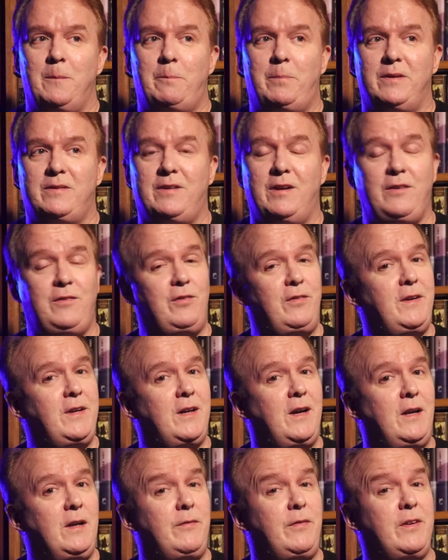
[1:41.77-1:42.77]
potentially
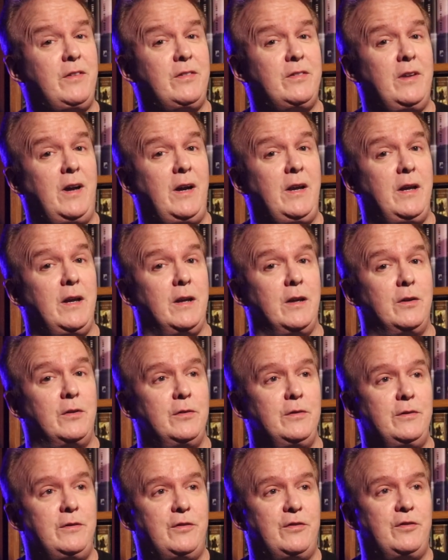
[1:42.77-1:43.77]
kind of exciting,
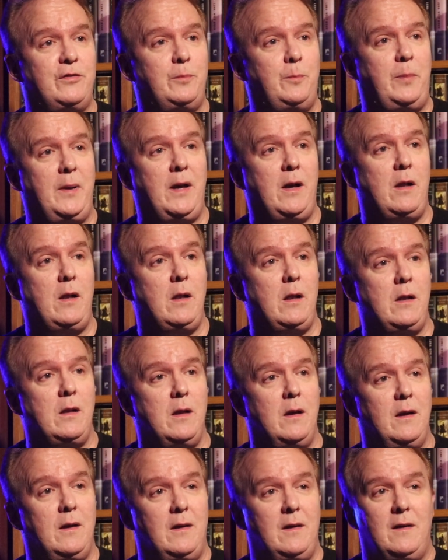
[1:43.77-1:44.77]
could
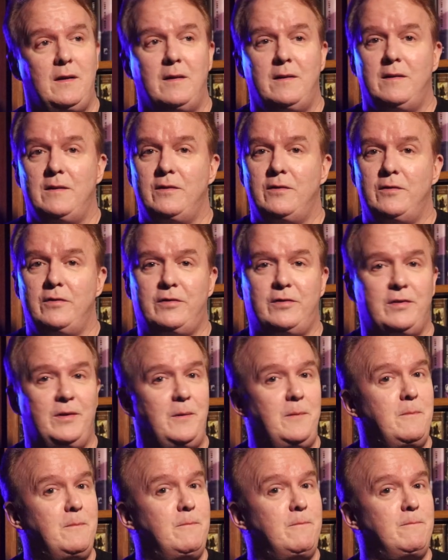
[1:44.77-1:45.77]
spell
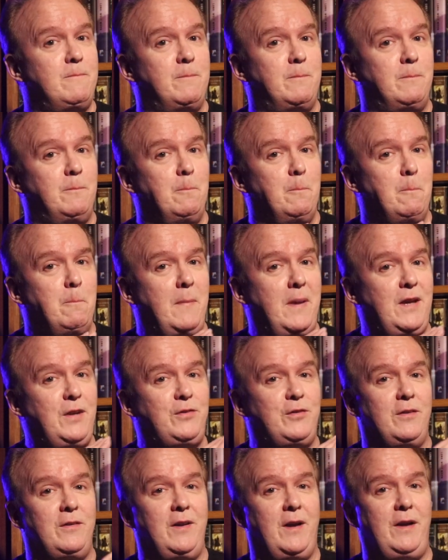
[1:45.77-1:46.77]
some
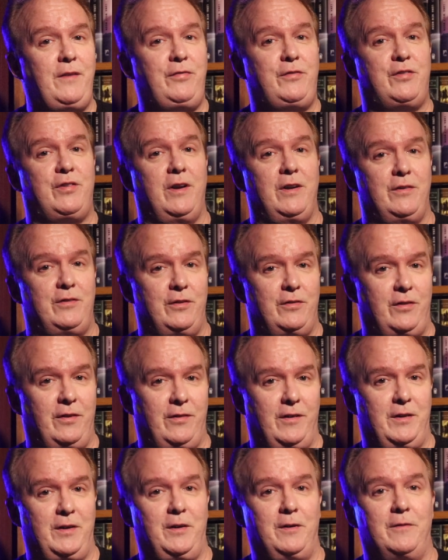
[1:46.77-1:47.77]
major life changes
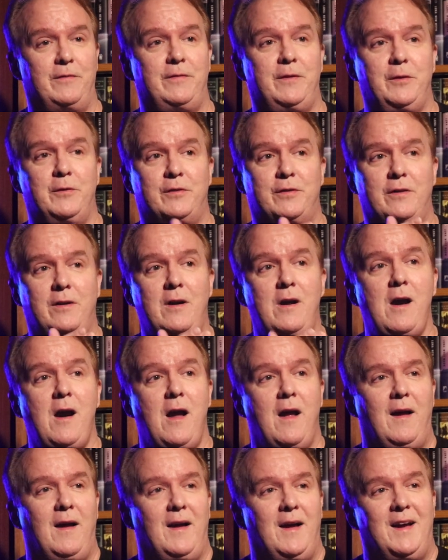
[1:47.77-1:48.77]
in the near future.
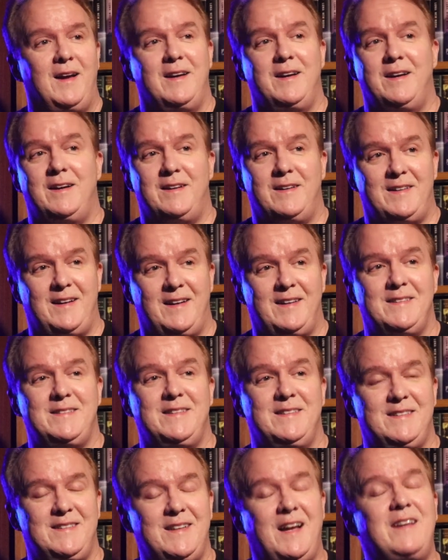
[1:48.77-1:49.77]
Uh,
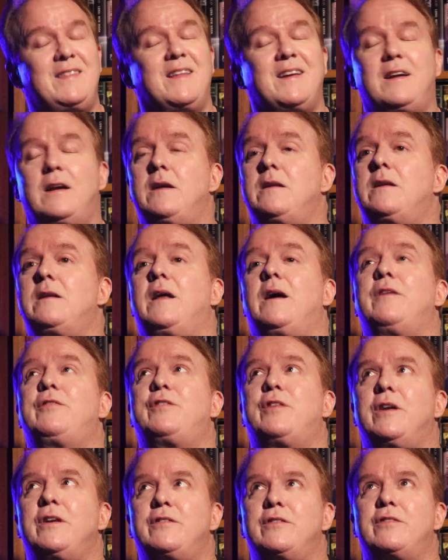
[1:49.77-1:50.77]
not the kind of life
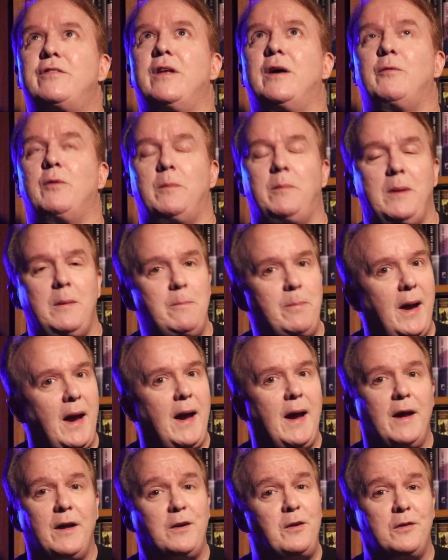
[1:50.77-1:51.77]
changes that would be
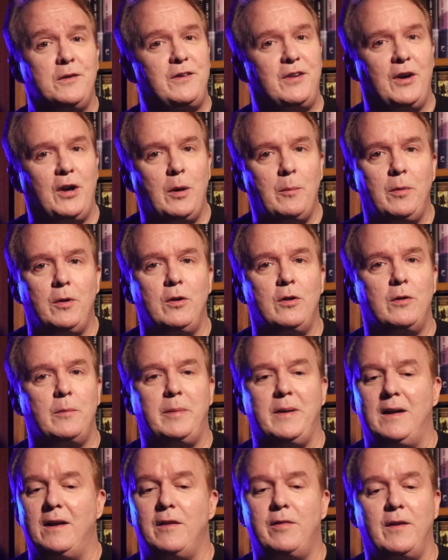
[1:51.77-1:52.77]
bad or terrible or
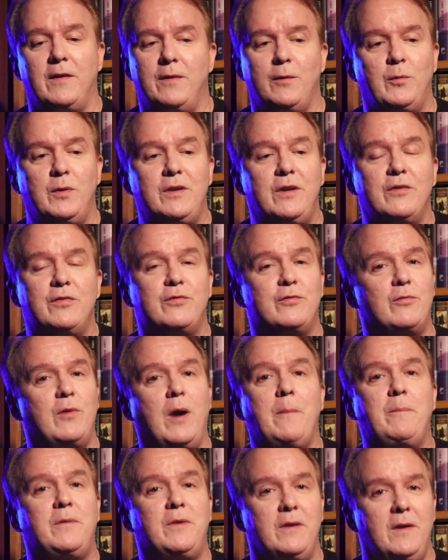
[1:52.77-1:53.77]
be anything that would
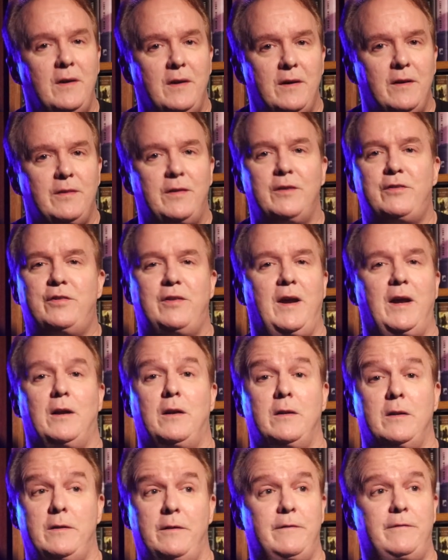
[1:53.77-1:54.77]
disrupt the
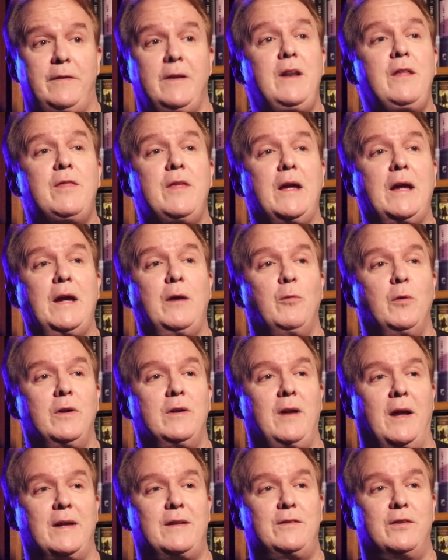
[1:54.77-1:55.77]
channel. If anything, it
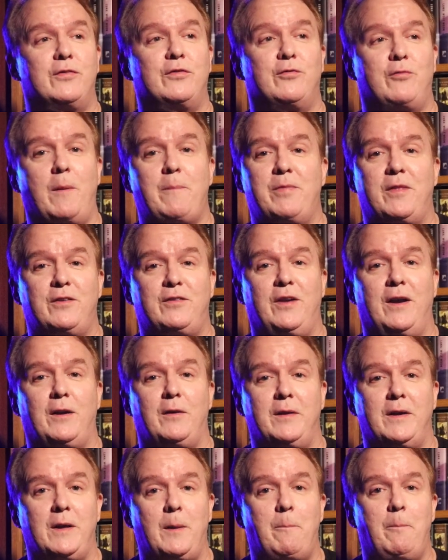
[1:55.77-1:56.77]
would like disrupt the
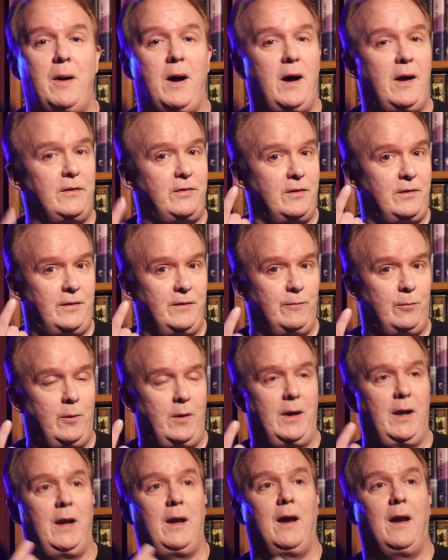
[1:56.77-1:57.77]
channel in a positive
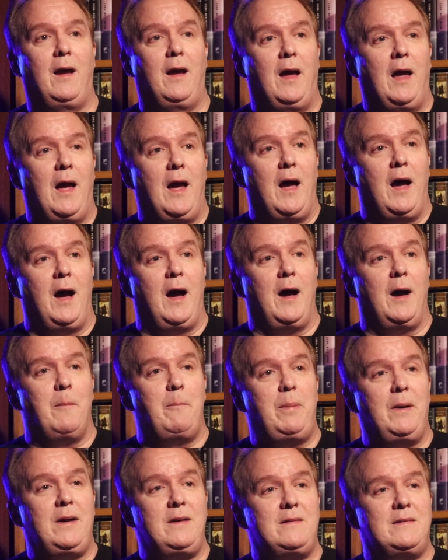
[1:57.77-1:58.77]
way. Uh,
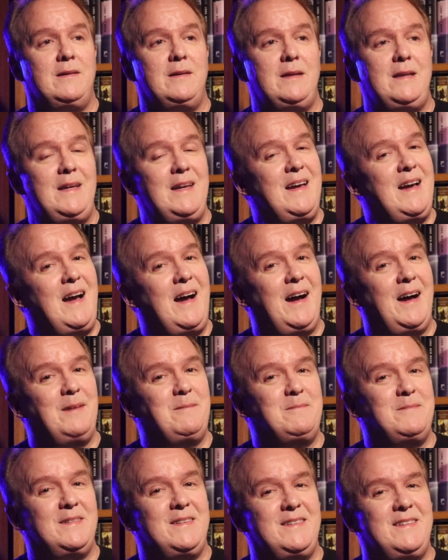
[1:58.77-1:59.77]
but uh, yeah,
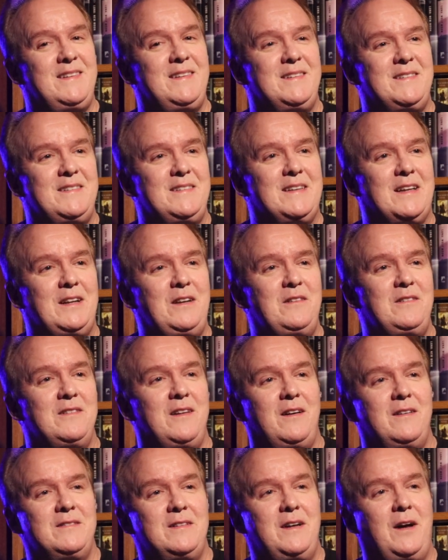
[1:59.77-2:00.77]
I'm you know a little
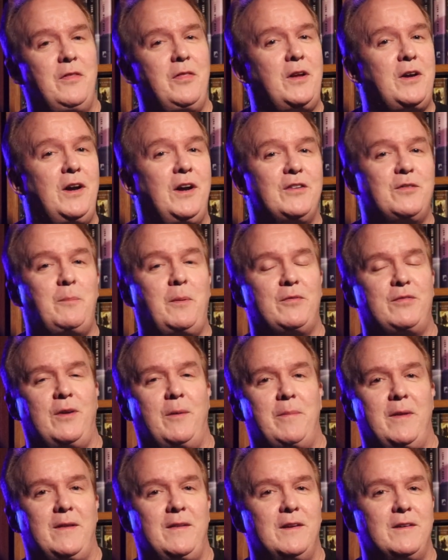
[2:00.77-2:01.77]
uh, on the cusp of
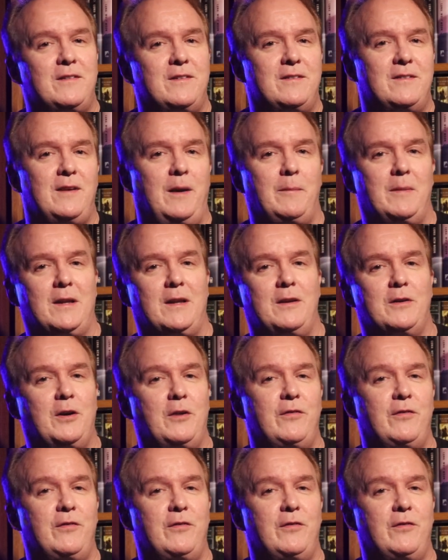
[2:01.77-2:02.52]
something that's I'm a little